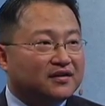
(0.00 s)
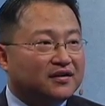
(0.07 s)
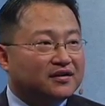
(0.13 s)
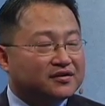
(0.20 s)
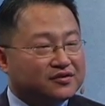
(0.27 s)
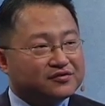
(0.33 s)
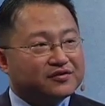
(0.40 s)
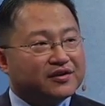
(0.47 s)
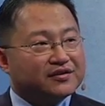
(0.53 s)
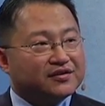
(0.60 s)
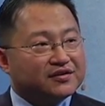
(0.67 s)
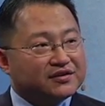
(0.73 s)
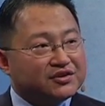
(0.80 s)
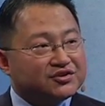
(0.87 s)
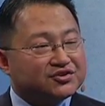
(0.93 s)
including the
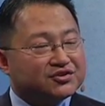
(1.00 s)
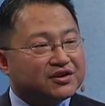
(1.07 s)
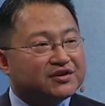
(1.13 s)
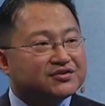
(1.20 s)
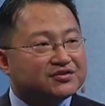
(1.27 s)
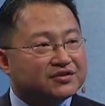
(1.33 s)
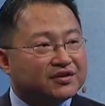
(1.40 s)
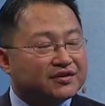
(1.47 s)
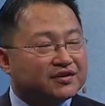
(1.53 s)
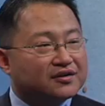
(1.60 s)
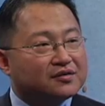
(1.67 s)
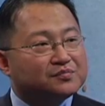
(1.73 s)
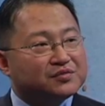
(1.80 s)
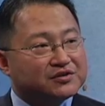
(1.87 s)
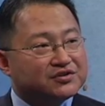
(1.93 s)
initiation and the
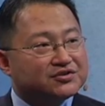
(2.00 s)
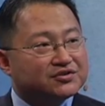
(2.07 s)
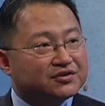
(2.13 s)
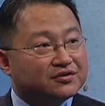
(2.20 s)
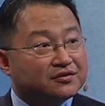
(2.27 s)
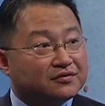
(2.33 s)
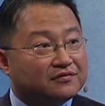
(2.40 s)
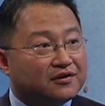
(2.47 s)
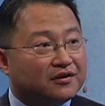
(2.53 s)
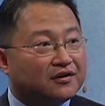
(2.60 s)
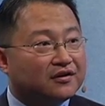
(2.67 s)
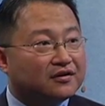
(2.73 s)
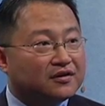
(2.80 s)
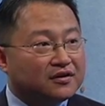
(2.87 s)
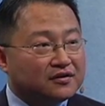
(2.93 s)
completion of
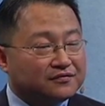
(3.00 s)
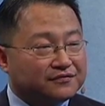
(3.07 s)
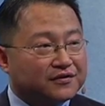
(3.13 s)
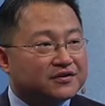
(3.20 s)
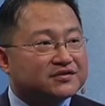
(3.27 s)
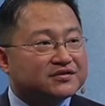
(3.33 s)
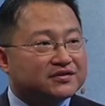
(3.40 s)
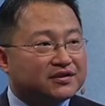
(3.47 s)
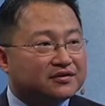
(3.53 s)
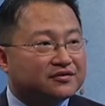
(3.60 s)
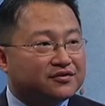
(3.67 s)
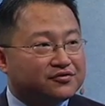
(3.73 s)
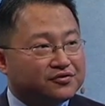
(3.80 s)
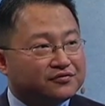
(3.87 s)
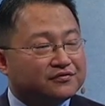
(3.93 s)
our first set of
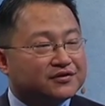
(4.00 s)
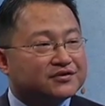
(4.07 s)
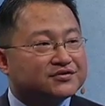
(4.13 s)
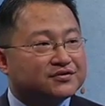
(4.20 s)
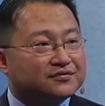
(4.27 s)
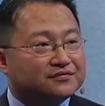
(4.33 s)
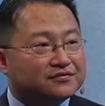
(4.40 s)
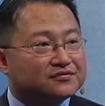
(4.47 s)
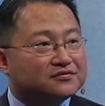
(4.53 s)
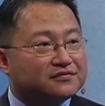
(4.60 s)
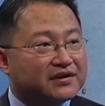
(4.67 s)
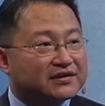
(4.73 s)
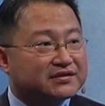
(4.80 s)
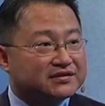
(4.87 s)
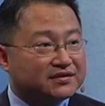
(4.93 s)
the universal flu
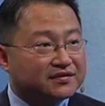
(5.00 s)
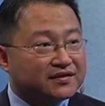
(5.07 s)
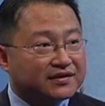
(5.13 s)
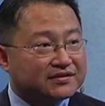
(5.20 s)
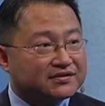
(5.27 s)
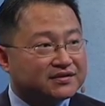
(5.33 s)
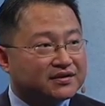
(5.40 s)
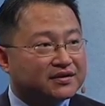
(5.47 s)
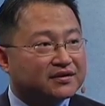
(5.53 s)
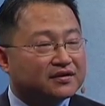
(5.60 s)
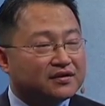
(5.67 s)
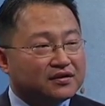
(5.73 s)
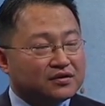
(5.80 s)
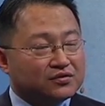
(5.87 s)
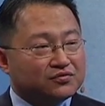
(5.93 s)
vaccine testing,
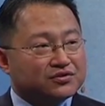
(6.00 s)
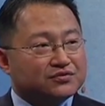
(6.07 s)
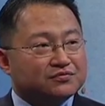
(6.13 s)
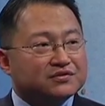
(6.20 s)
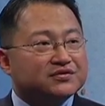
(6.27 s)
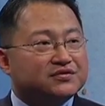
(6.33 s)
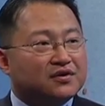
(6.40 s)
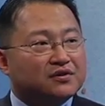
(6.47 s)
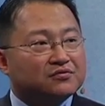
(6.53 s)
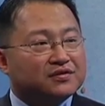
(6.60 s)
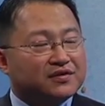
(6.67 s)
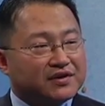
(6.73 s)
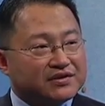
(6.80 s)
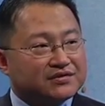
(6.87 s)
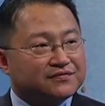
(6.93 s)
which will start with
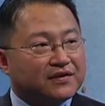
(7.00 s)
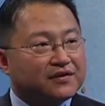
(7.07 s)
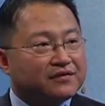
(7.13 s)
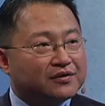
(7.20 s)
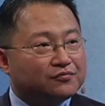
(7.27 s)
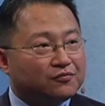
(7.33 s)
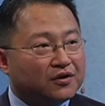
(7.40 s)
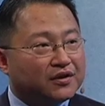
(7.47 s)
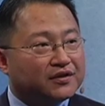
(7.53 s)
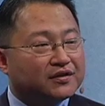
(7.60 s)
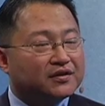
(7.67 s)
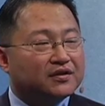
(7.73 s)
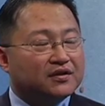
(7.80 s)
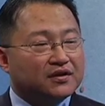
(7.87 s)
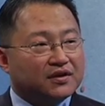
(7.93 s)
the H5N1,
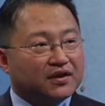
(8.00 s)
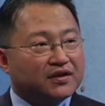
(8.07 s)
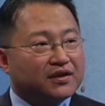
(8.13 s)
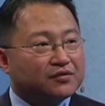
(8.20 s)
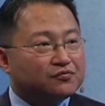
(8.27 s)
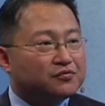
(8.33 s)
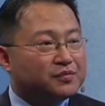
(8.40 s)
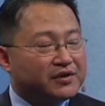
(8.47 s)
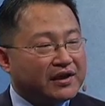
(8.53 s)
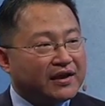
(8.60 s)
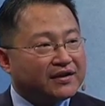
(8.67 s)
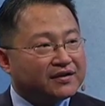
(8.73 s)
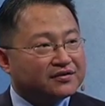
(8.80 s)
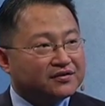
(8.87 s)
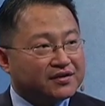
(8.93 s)
and then we'll be
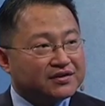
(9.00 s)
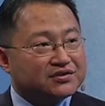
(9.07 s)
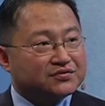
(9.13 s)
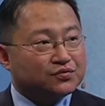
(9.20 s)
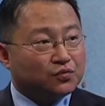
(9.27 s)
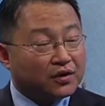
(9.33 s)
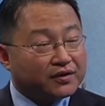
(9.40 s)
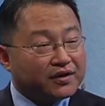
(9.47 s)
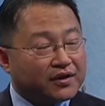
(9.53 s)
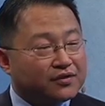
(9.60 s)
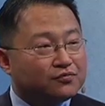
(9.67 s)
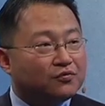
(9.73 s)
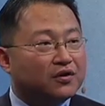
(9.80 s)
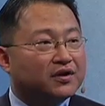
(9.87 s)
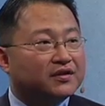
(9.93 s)
adding the
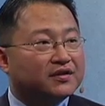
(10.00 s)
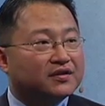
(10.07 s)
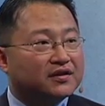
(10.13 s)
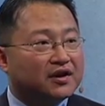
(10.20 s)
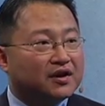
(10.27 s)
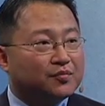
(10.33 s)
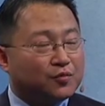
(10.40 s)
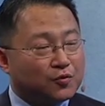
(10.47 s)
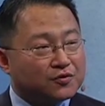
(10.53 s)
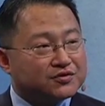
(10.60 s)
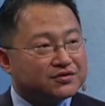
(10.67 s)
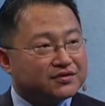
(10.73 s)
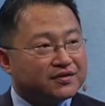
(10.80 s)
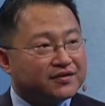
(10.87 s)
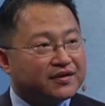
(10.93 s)
H1N1
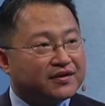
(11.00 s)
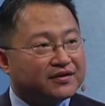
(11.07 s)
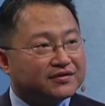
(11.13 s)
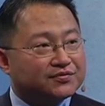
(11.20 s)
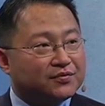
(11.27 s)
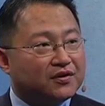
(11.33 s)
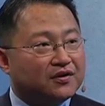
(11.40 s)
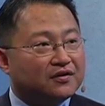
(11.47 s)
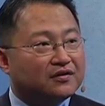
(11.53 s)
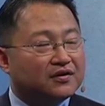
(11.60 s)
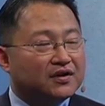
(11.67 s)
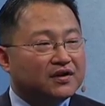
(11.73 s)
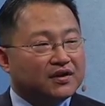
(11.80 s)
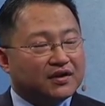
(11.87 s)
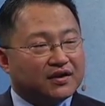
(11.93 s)
portion of that as well.
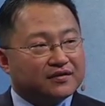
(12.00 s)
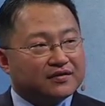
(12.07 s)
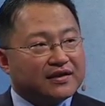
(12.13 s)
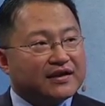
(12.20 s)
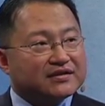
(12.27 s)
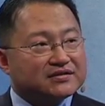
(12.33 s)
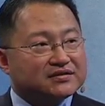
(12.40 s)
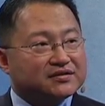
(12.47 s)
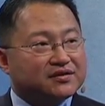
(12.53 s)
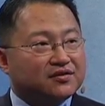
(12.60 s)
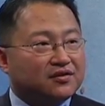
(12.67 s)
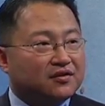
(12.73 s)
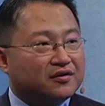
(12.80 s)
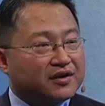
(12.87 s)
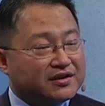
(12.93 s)
And lastly,
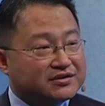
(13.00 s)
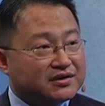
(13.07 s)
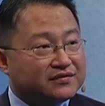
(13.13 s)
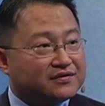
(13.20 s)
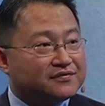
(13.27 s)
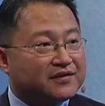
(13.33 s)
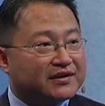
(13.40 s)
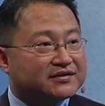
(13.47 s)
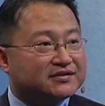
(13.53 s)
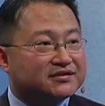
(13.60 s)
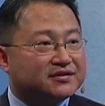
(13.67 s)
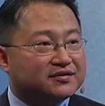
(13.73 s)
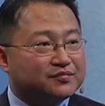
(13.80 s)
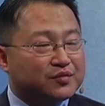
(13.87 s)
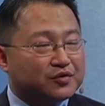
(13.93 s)
our HIV
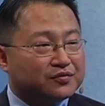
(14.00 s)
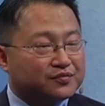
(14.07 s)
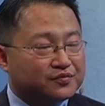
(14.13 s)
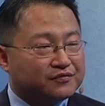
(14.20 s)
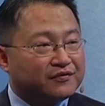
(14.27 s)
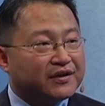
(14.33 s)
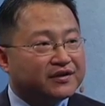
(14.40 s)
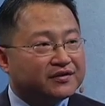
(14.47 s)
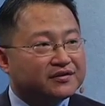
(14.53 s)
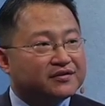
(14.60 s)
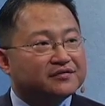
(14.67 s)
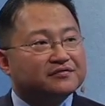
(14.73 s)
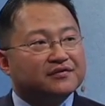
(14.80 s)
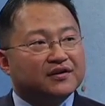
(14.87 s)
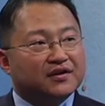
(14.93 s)
vaccine, both
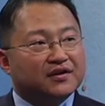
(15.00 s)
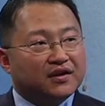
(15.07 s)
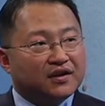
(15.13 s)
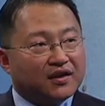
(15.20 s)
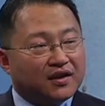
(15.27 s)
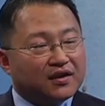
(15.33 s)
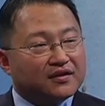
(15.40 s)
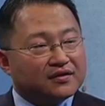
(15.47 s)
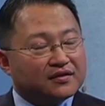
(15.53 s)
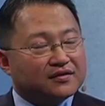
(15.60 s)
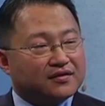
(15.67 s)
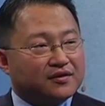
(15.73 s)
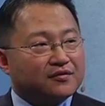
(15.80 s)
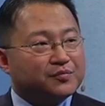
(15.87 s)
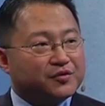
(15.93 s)
preventative and
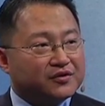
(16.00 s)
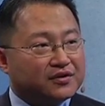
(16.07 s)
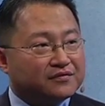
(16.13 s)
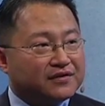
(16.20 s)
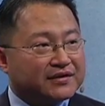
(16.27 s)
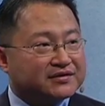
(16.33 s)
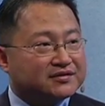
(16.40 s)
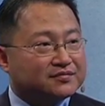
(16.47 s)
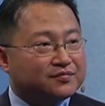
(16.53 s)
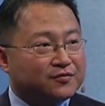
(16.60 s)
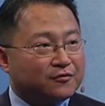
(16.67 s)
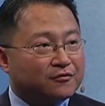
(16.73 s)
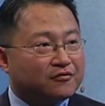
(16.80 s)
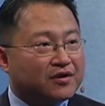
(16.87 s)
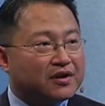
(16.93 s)
therapeutic vaccine
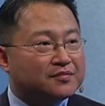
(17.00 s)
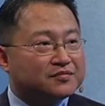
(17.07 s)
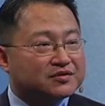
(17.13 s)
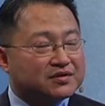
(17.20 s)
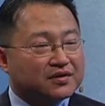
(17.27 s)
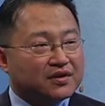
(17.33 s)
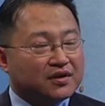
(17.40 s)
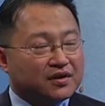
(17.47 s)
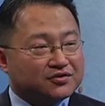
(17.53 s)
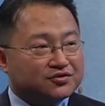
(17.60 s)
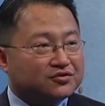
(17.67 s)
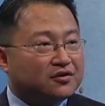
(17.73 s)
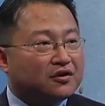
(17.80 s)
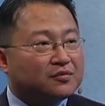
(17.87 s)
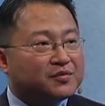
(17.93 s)
programs
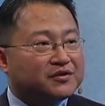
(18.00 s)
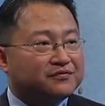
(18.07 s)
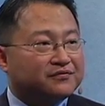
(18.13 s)
should all be